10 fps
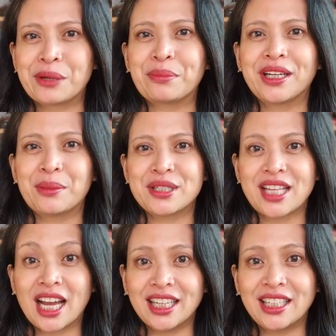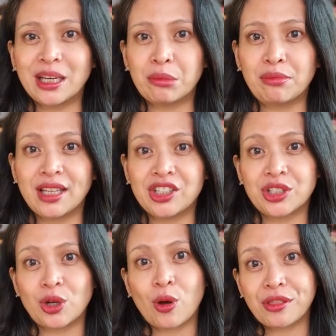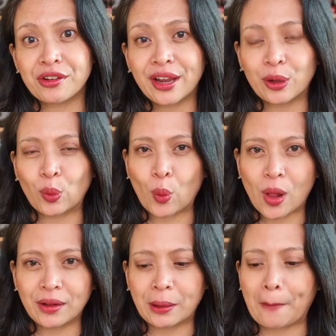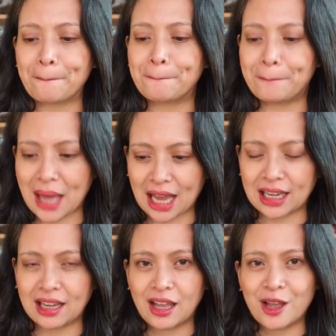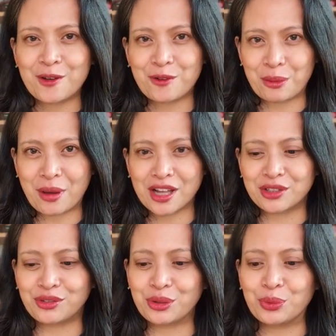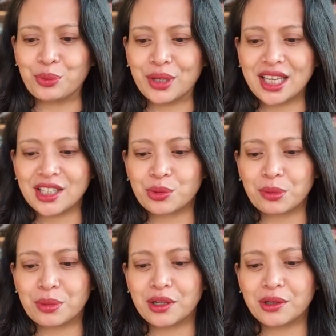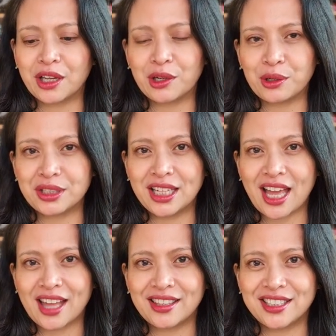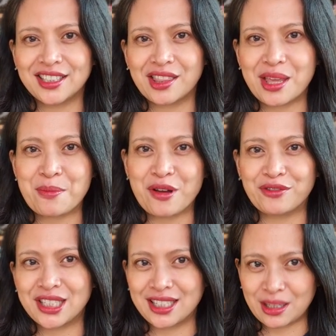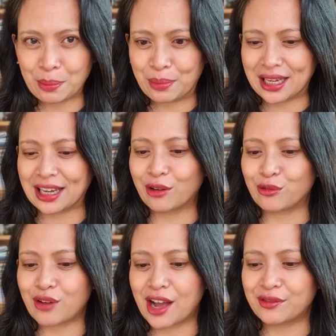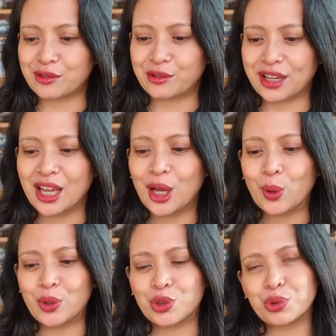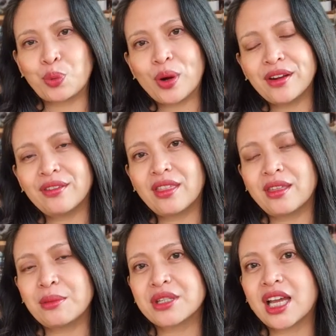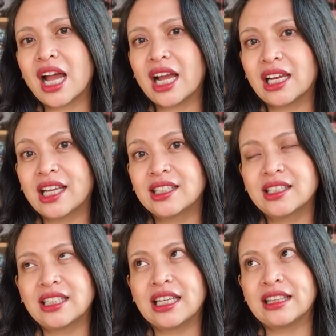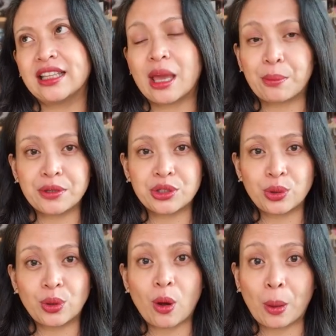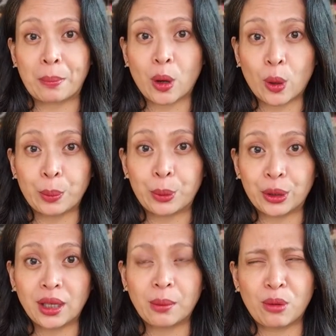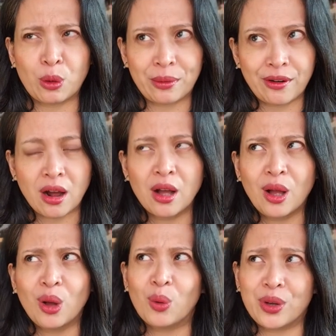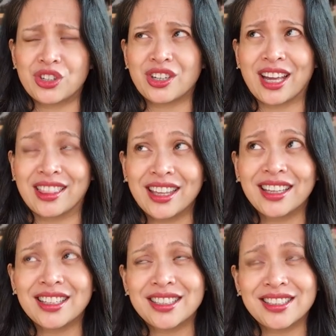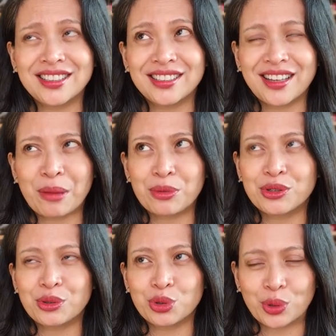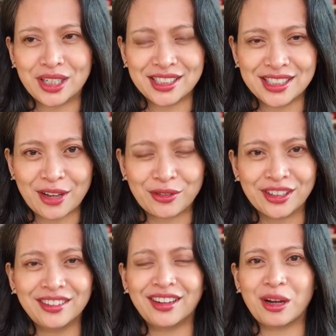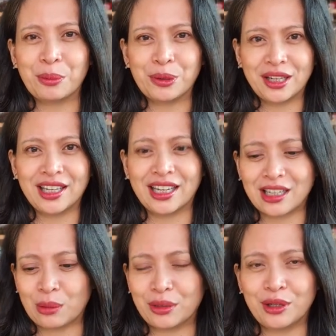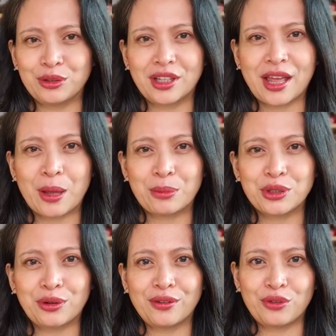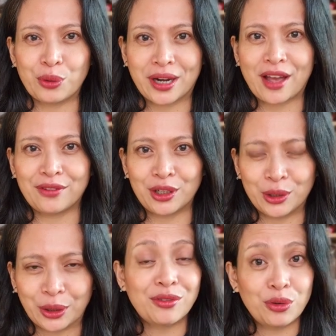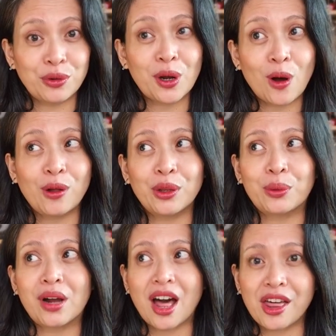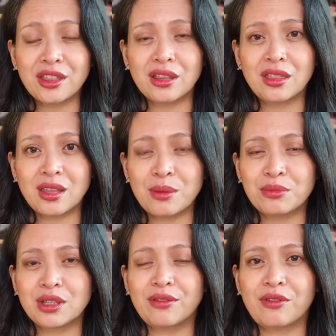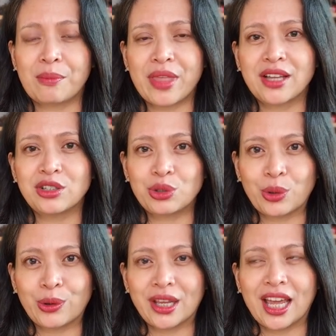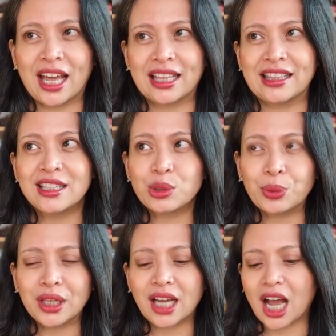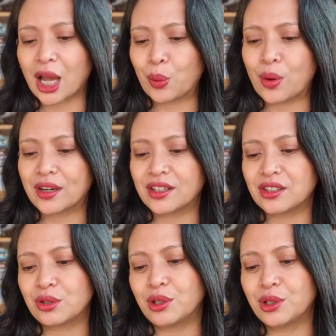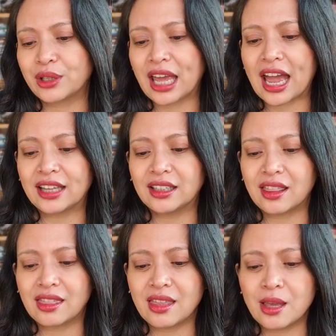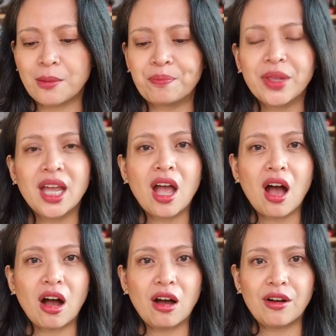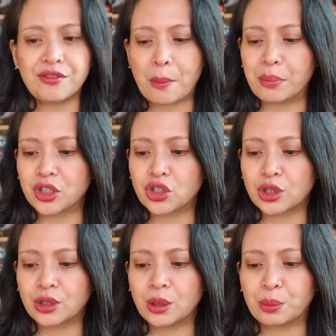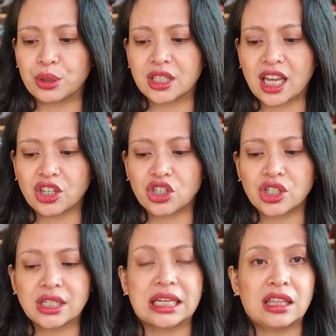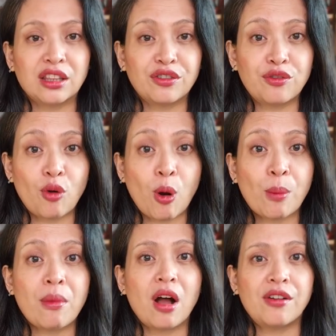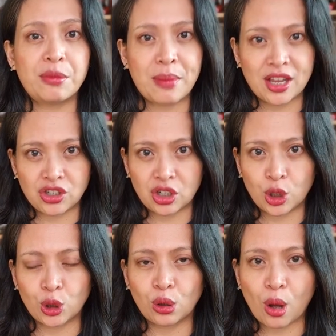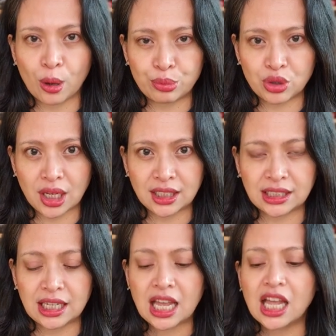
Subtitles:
my name is Heidi, I'm a Malaysian author, and welcome back. For the past few weeks, we've been looking closely at this theme of sibling rivalry, which was one of the themes I highlighted in the episode on Bawang Putih, Bawang Merah, which I think is episode 27. I'll put a link down below to that episode if you want to have a look. If you recall, there were other themes from that story, and this week I wanted to look at the theme of maternal protection in the form of a magical object.